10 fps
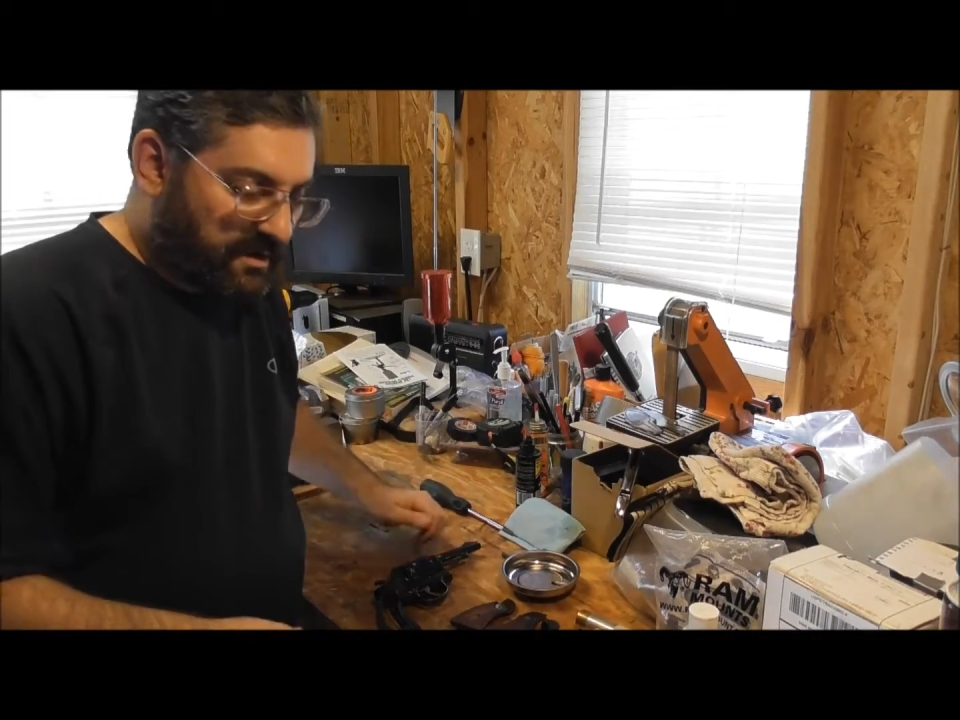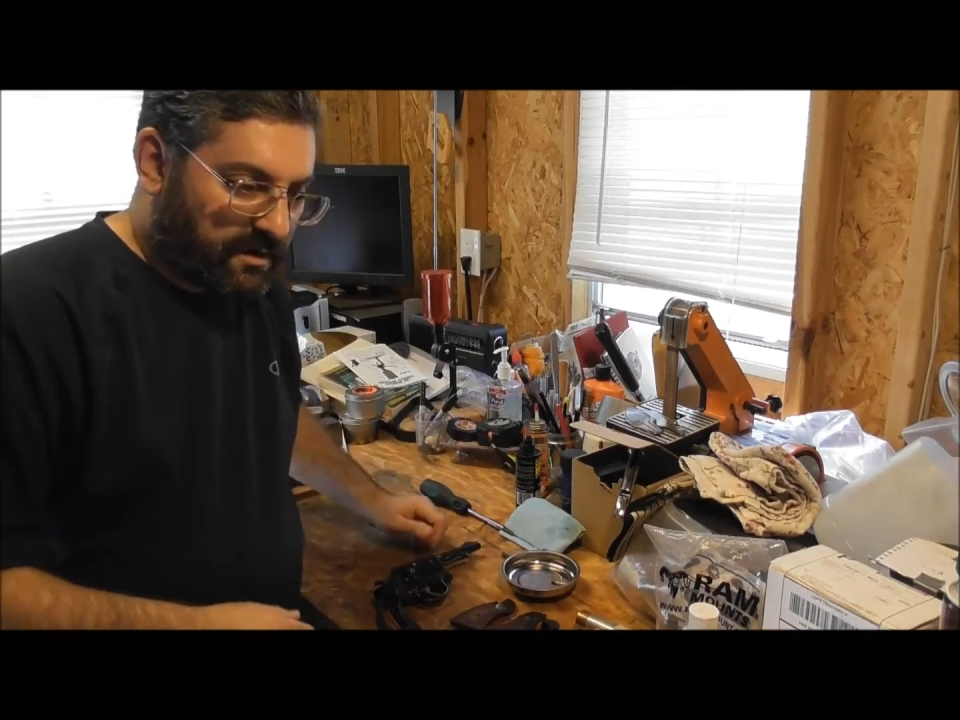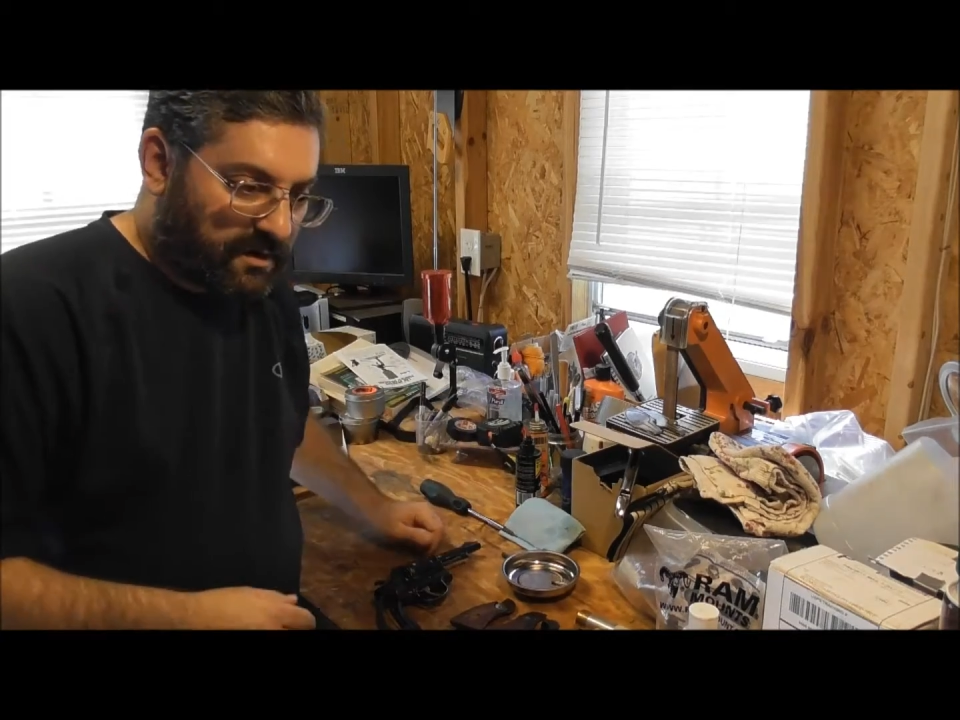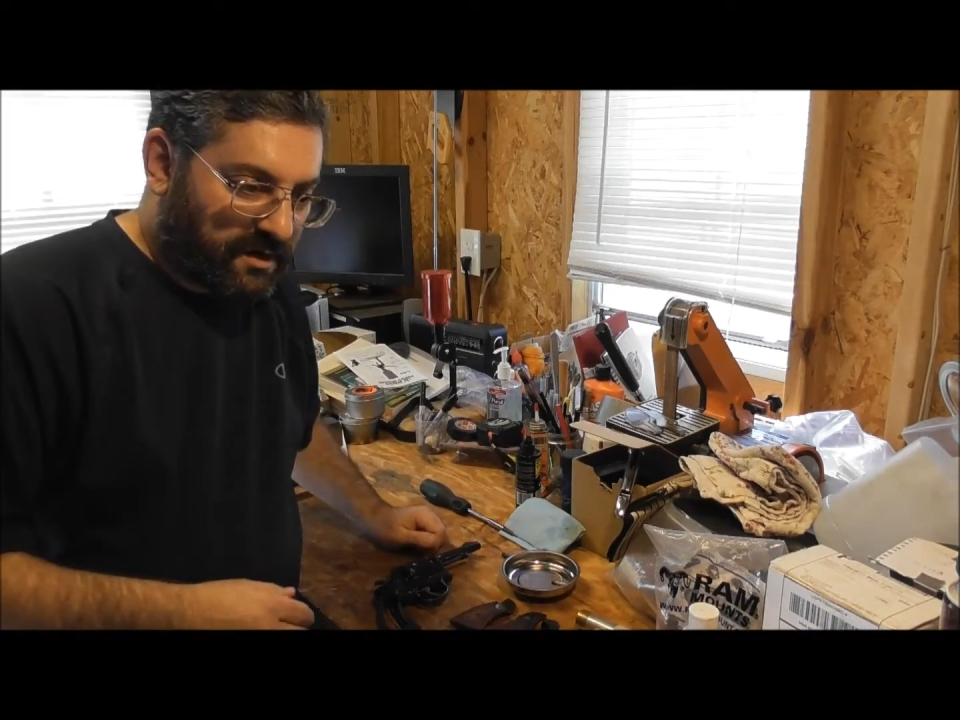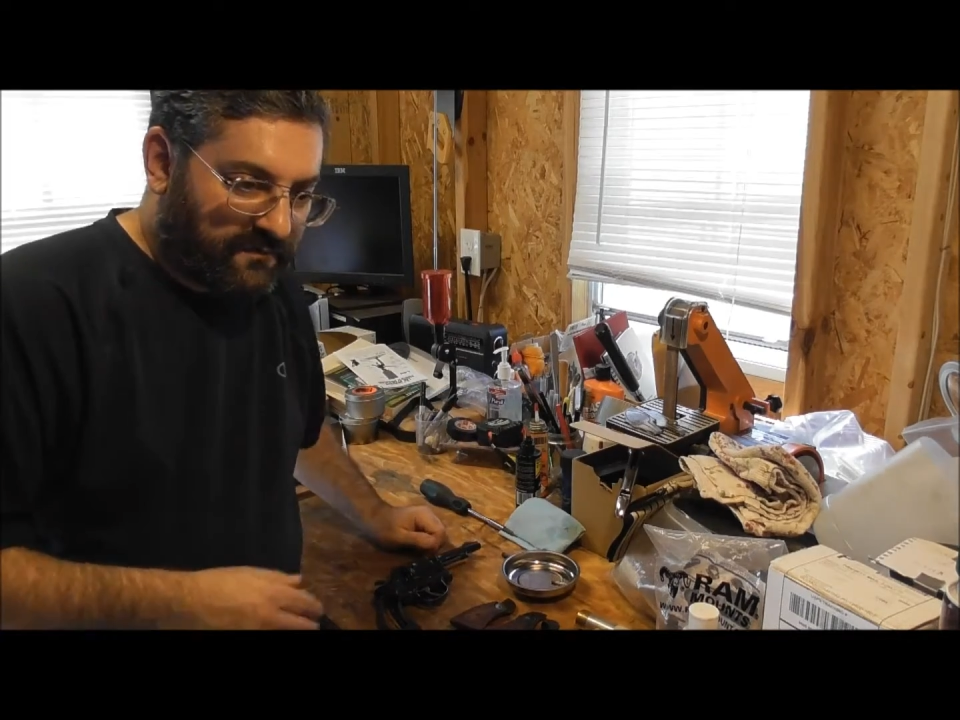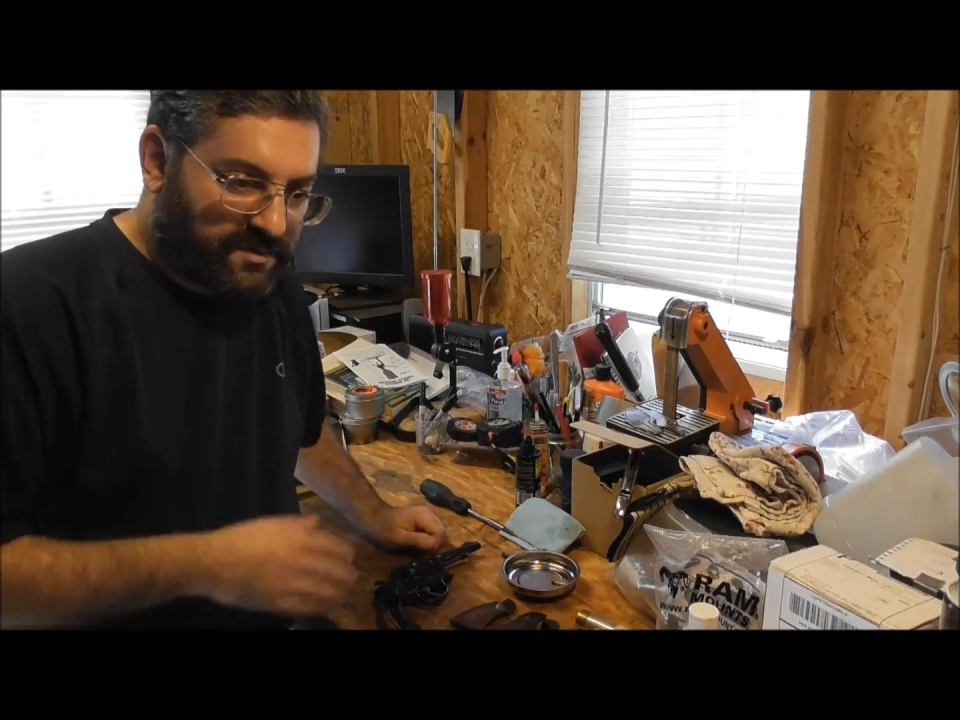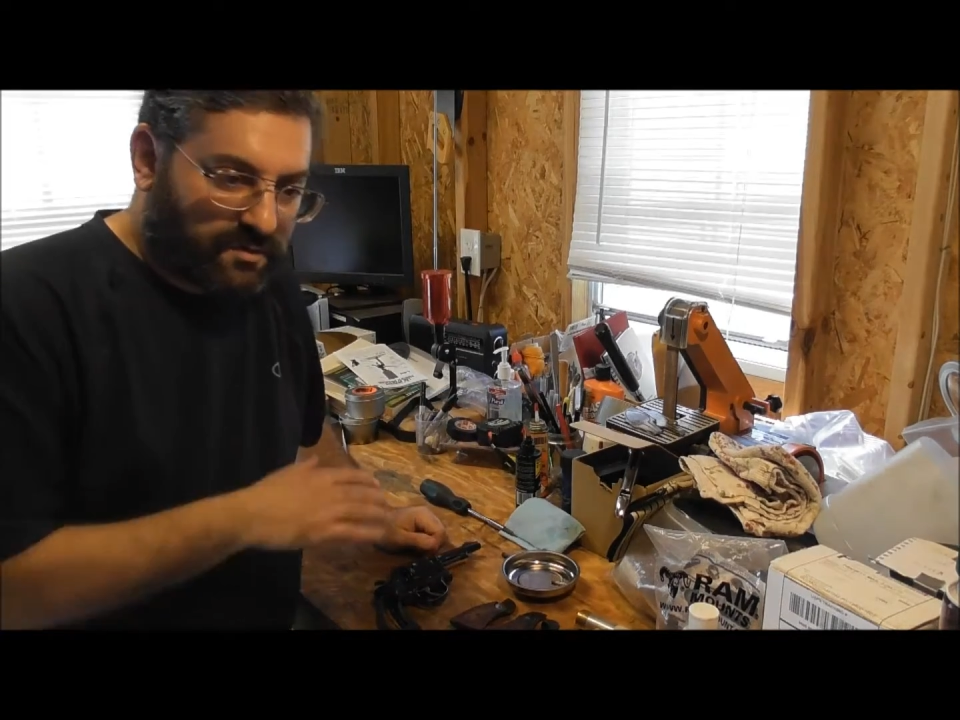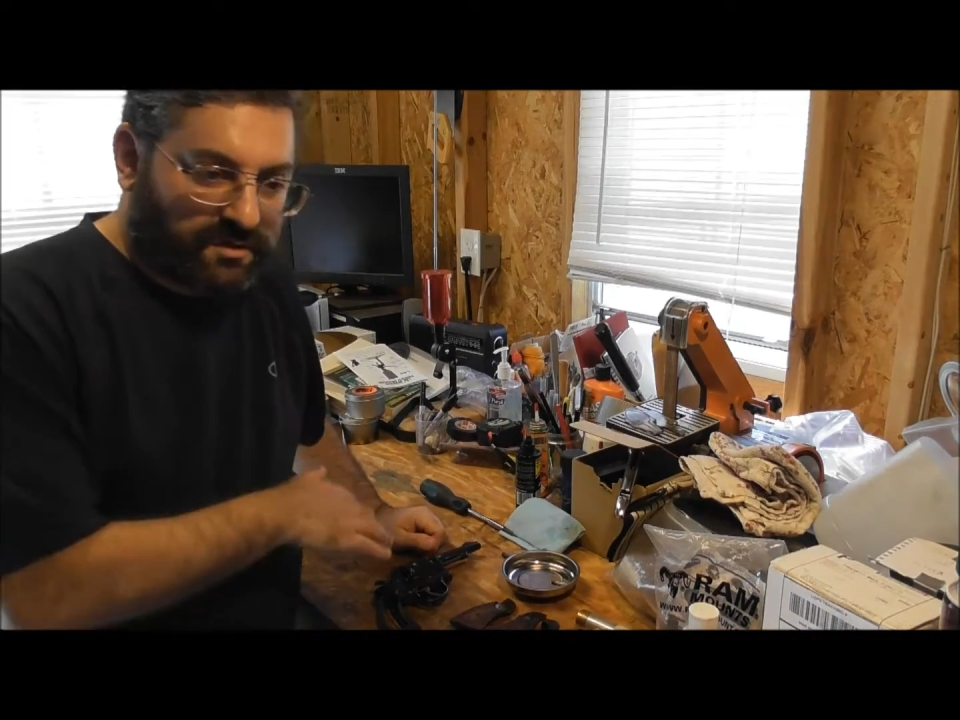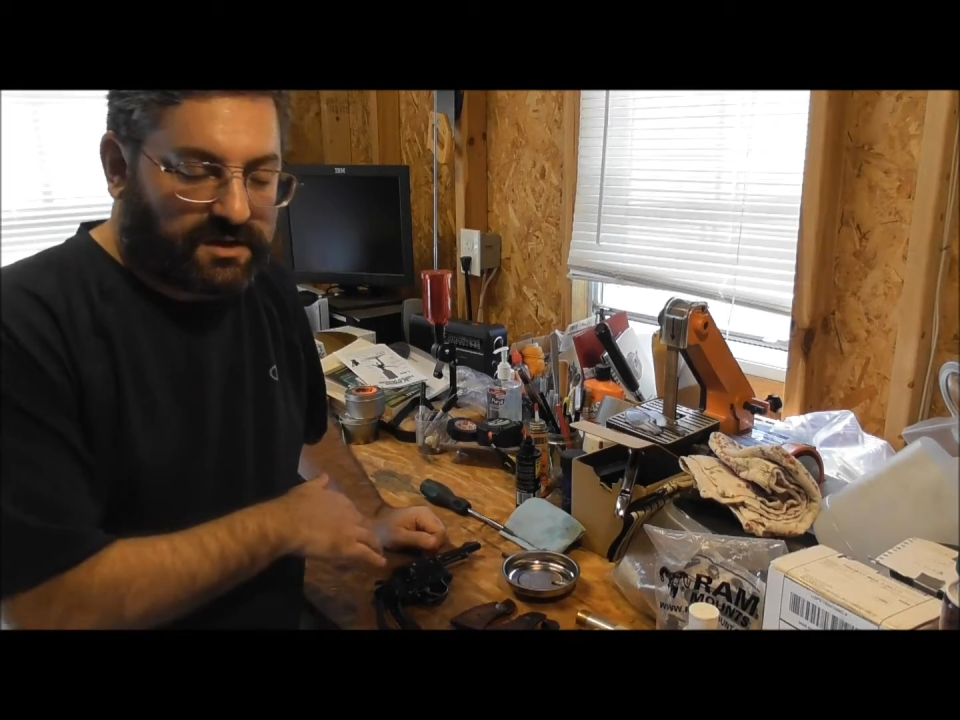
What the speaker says: If you don't